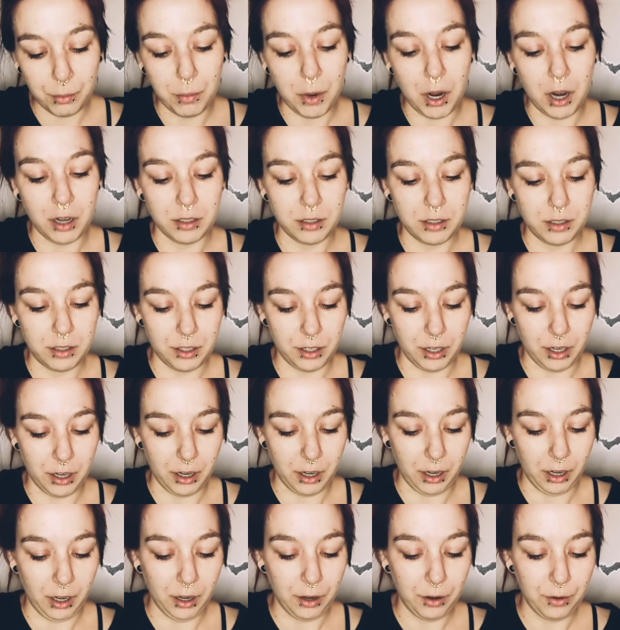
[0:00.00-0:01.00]

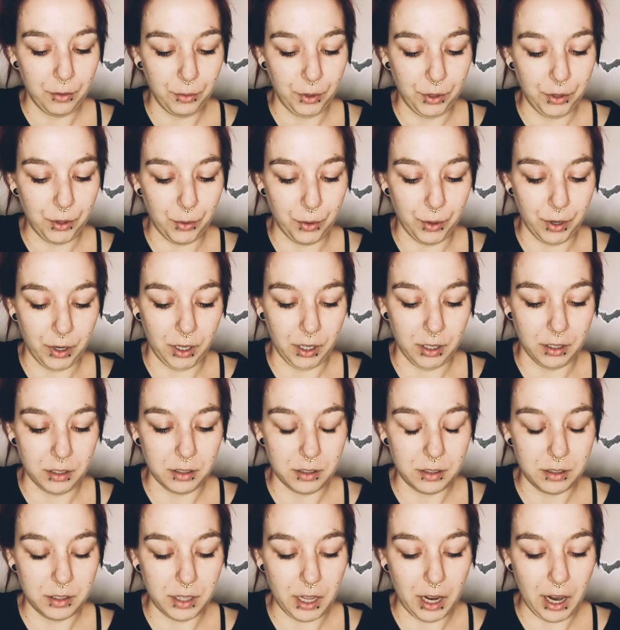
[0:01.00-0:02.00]
monster with
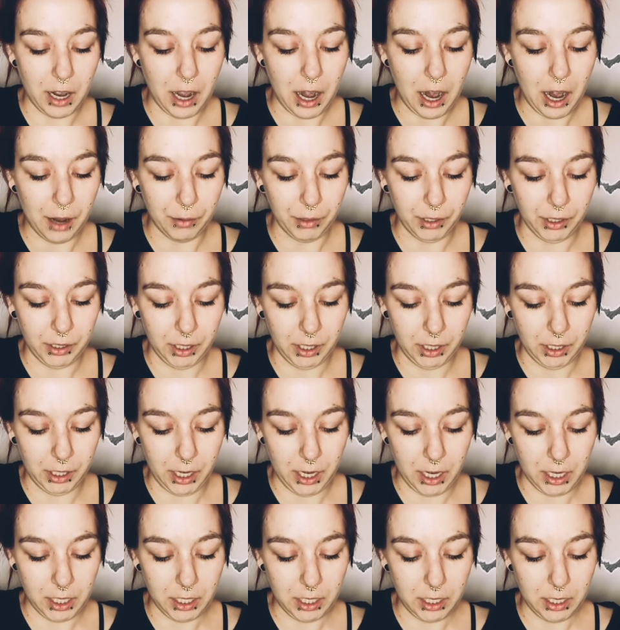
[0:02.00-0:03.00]
horns that I really
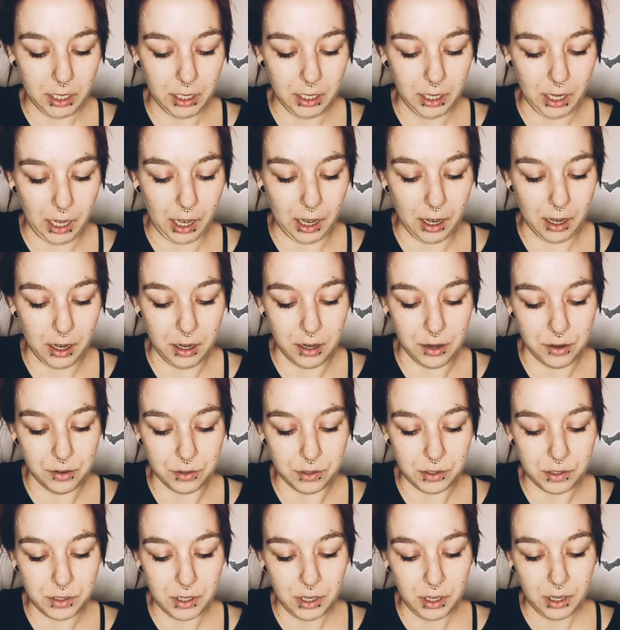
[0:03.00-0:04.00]
like
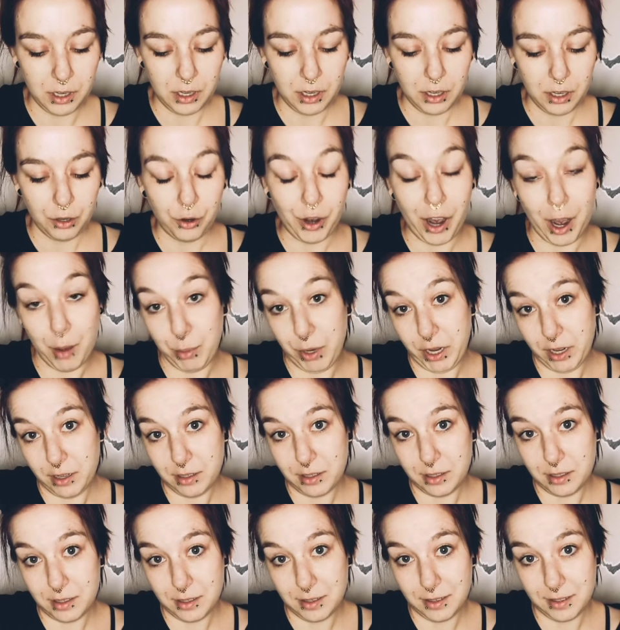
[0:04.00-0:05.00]
is
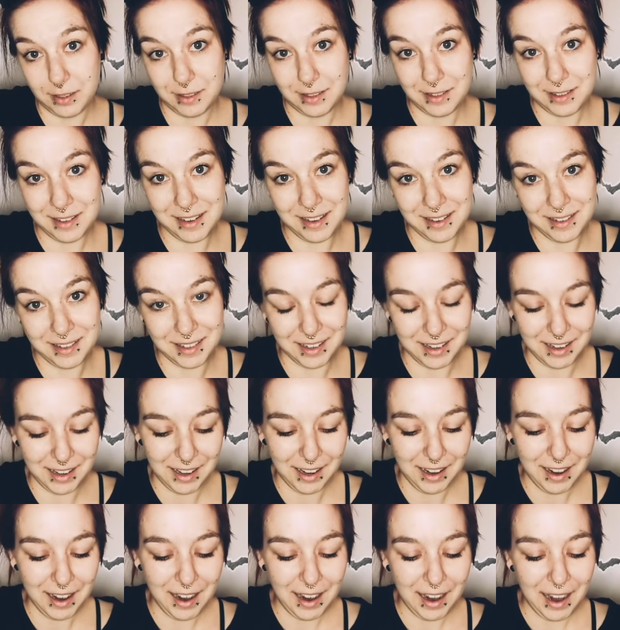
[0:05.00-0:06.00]
Krampus.
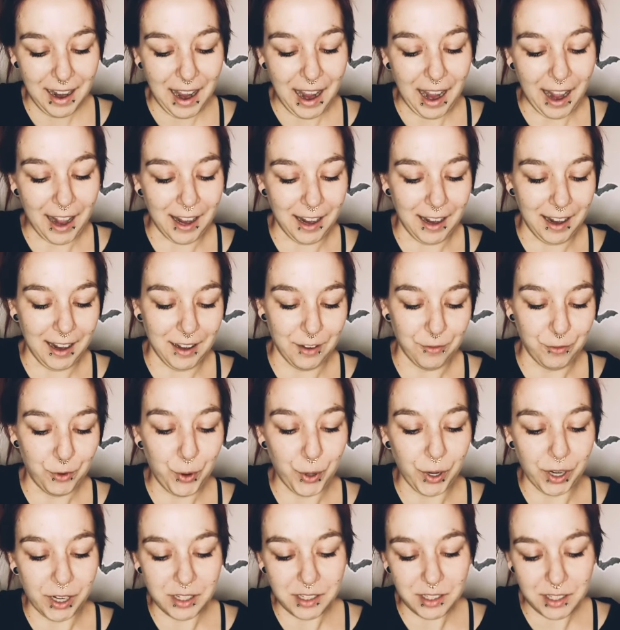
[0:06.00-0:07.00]
And of
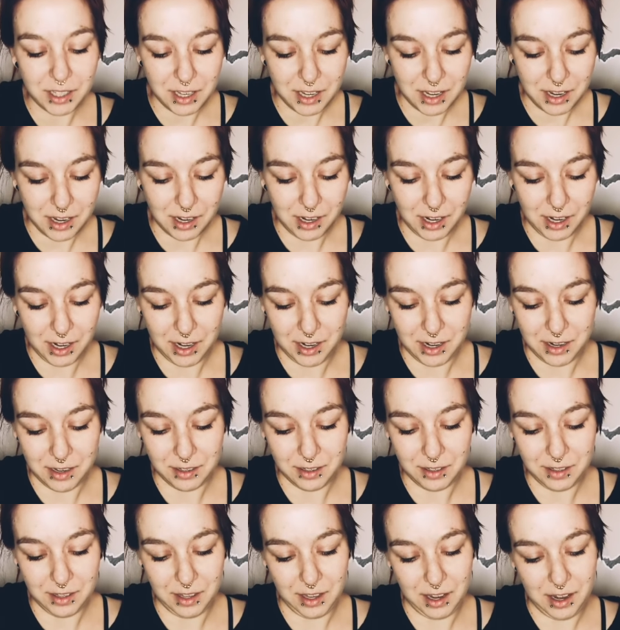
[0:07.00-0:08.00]
course he
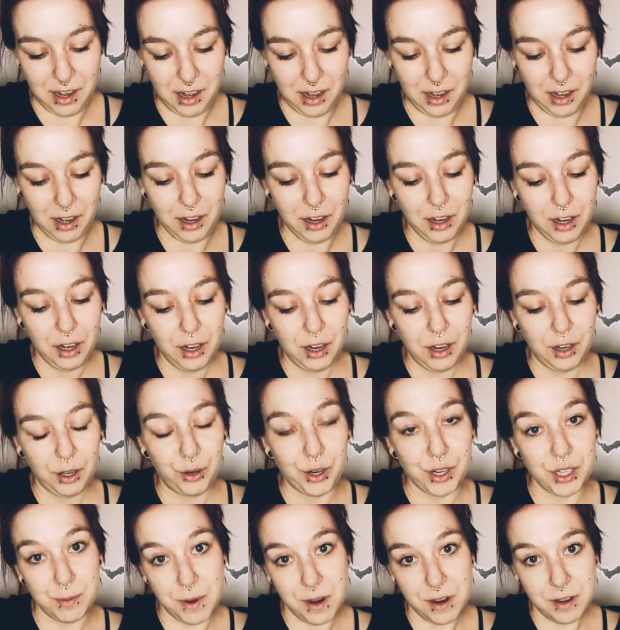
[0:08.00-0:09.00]
is the
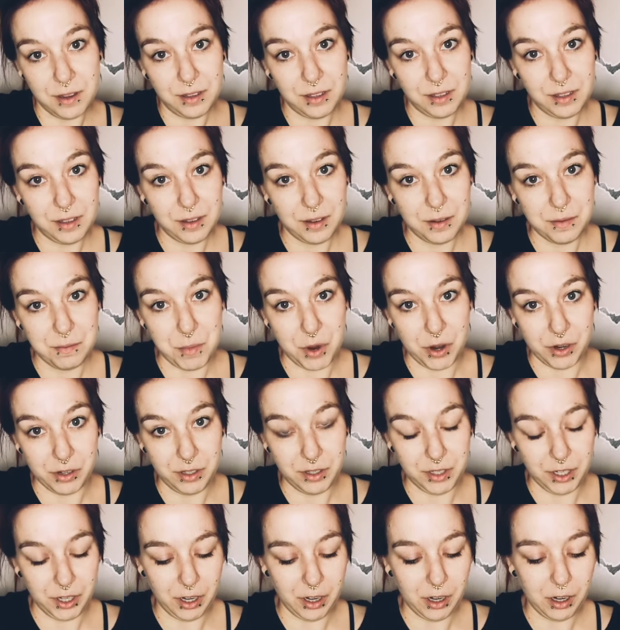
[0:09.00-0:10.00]
Christmas
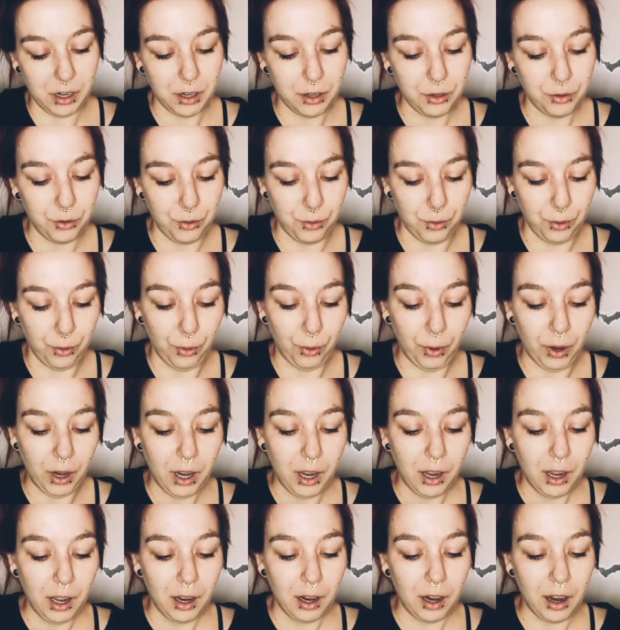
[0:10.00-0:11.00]
monster who
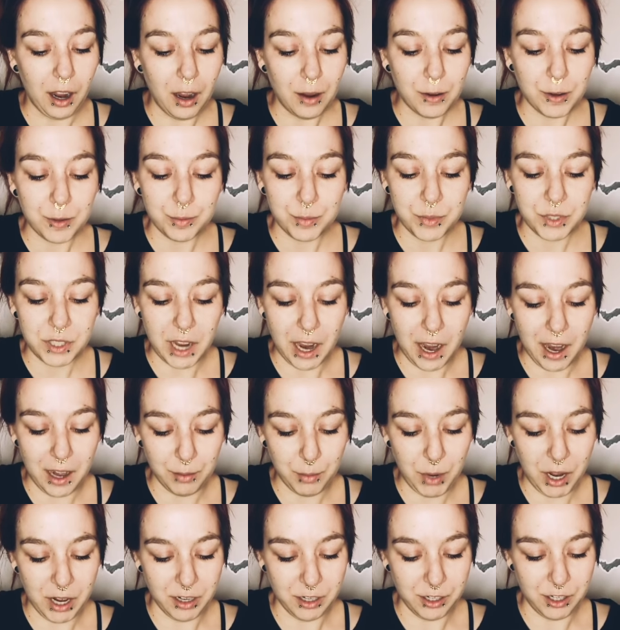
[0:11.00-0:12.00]
comes
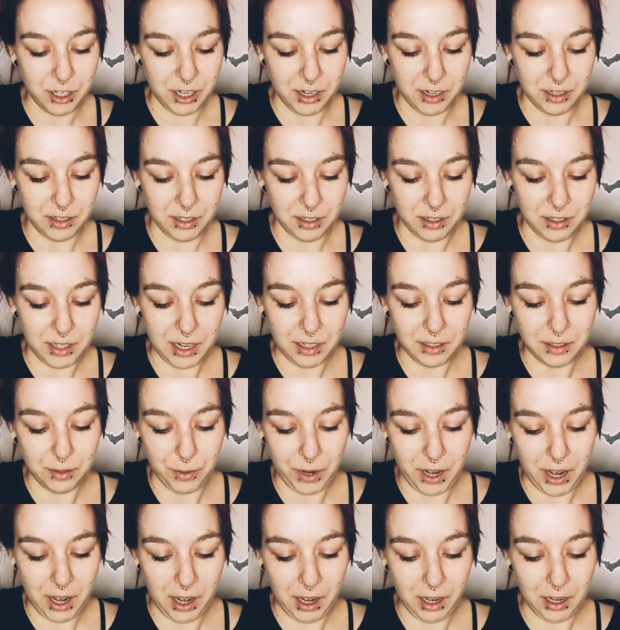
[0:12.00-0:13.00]
and punishes and takes
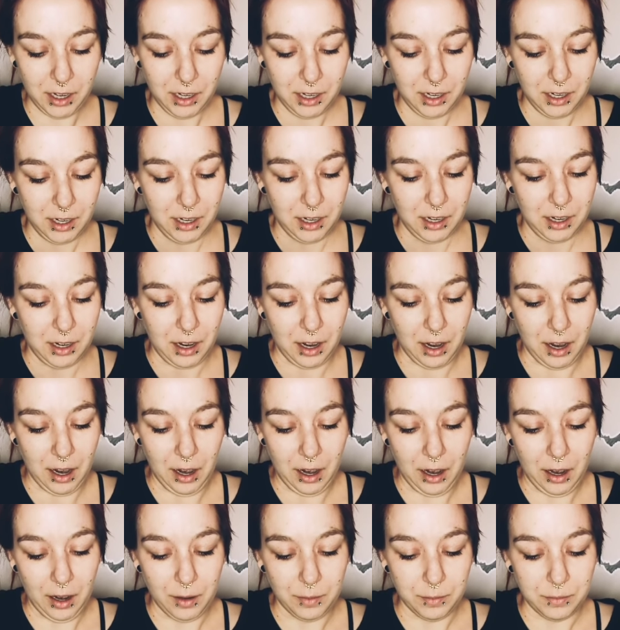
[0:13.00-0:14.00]
away
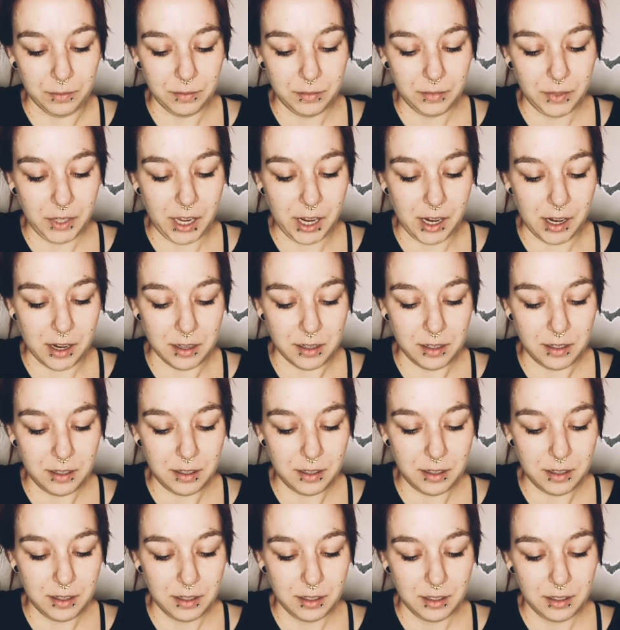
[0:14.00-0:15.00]

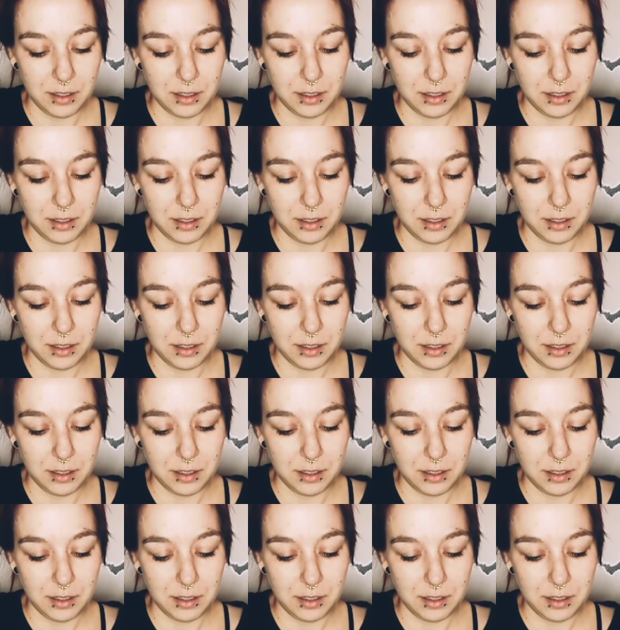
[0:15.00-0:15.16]
kids